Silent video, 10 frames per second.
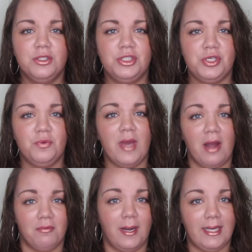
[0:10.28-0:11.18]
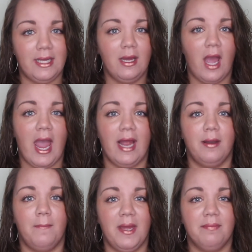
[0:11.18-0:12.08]
to get ready
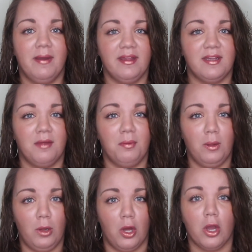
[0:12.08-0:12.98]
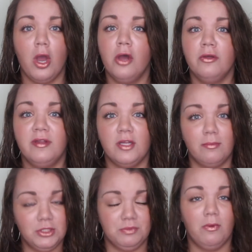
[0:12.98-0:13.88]
and make myself look so
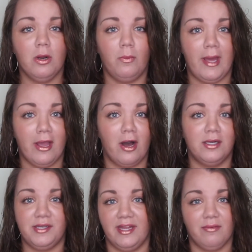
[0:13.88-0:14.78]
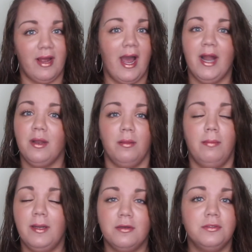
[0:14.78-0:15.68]
much more awake on days where I
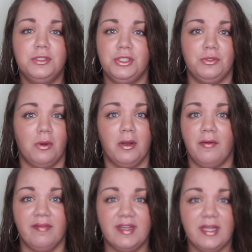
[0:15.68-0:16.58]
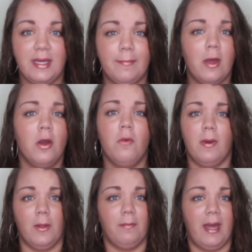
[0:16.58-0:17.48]
had little to no sleep,
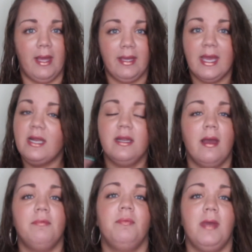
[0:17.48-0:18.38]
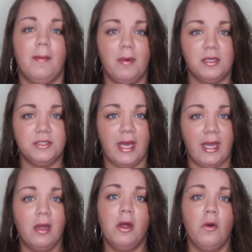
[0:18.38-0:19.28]
whether my kitten kept me up all
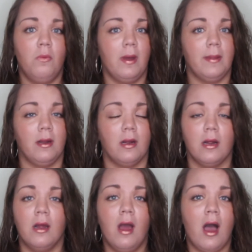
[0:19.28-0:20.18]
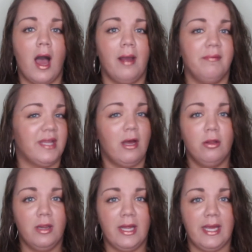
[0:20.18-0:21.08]
night, whether I was
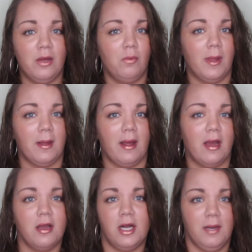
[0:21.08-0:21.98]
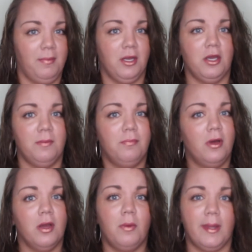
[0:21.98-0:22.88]
out late, whether I got caught up in a good
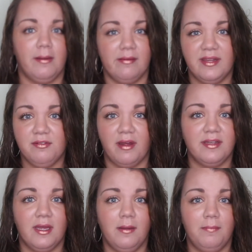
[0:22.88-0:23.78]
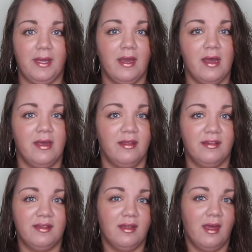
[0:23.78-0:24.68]
book, whether it was stressing
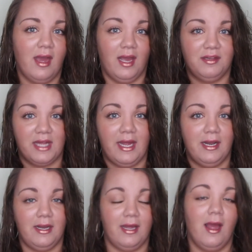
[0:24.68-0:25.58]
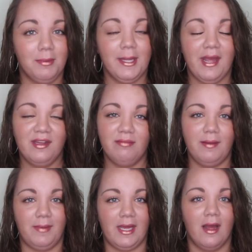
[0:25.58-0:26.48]
because anxiety. Whatever the case
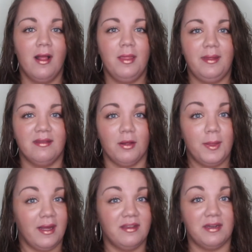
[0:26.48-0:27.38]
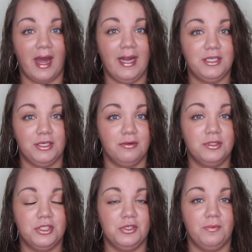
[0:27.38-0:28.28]
may be, these are things that I do
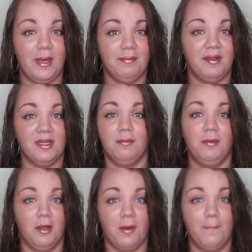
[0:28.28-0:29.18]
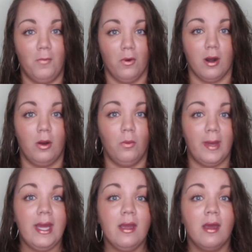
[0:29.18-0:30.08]
to make myself look more
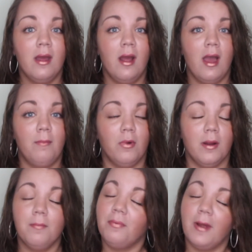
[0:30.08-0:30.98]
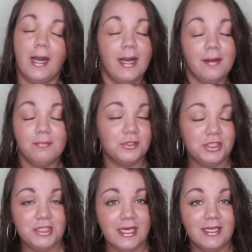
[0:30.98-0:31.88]
awake, more bright and
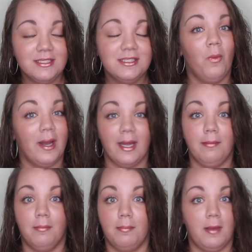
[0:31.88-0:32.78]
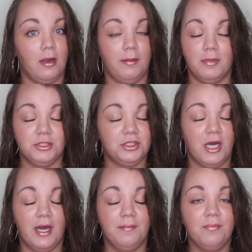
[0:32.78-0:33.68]
bushy-tailed when I'm very much
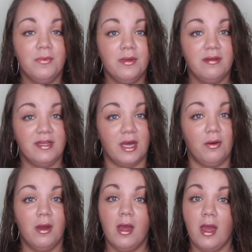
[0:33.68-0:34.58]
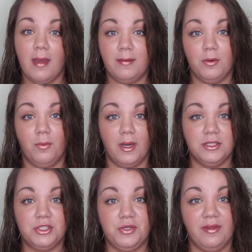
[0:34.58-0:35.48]
not. So if you
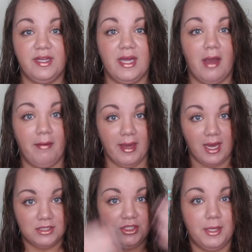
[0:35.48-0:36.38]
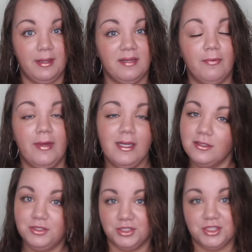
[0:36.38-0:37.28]
want to see how I got to this point,
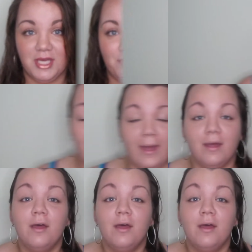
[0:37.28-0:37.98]
just keep. Okay,